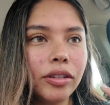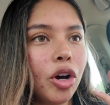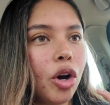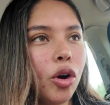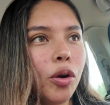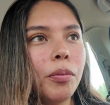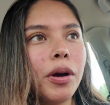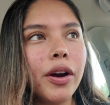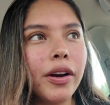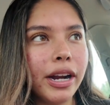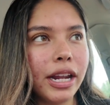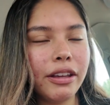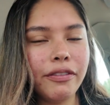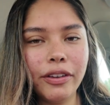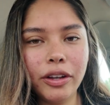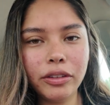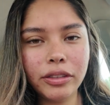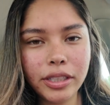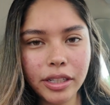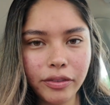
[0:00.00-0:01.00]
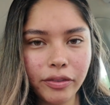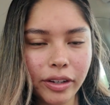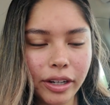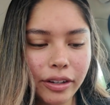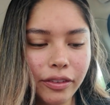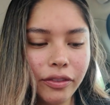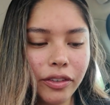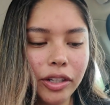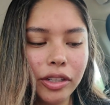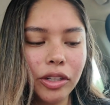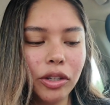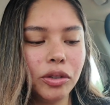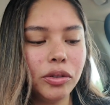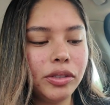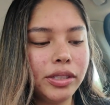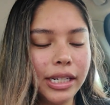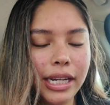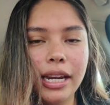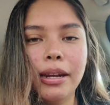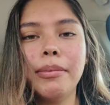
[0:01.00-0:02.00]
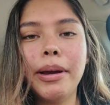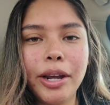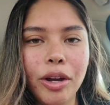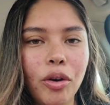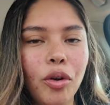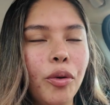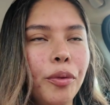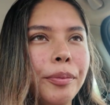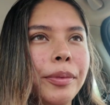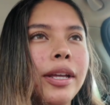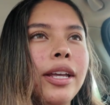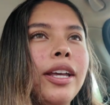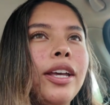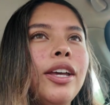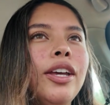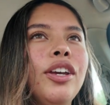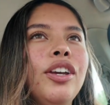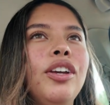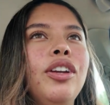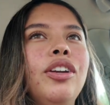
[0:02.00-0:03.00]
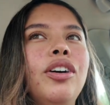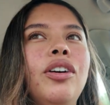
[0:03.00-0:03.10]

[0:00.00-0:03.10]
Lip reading: home already felt different for those in my home, you